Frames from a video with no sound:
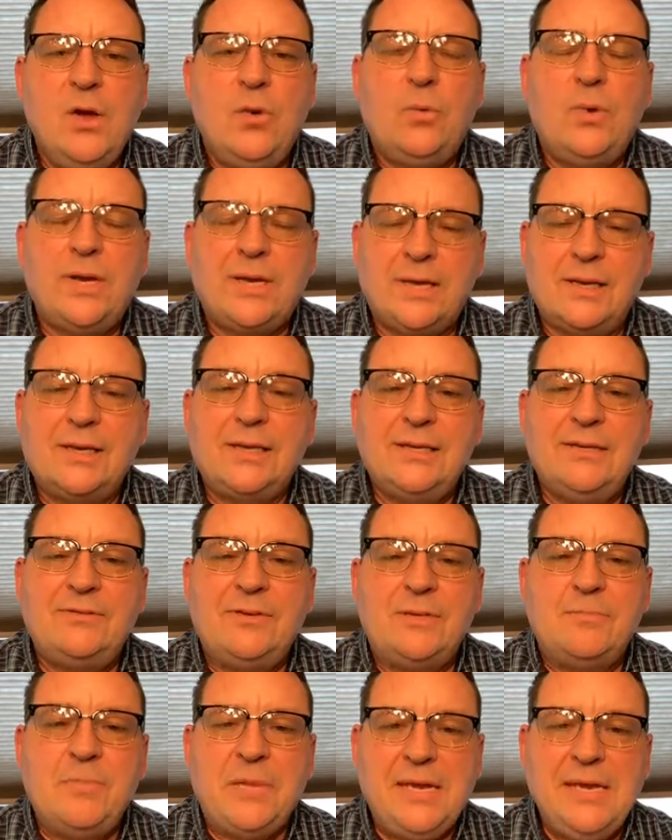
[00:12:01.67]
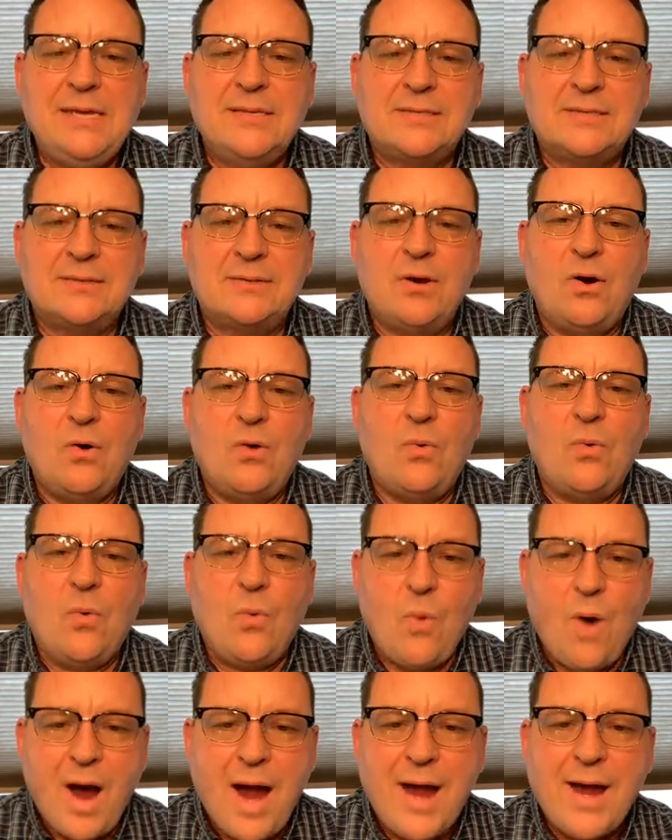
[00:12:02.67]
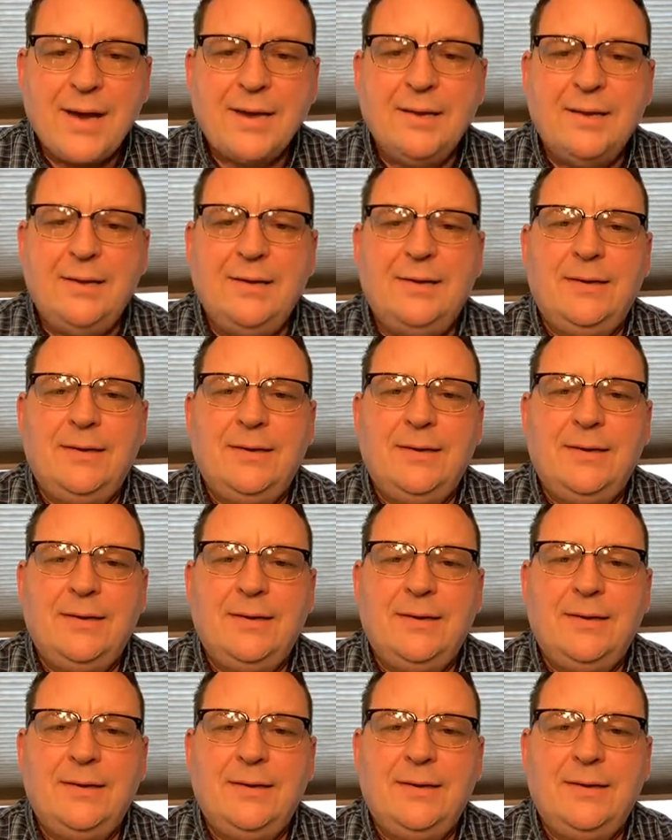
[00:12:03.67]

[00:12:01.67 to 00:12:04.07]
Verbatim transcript: We can live in peace, though. Why?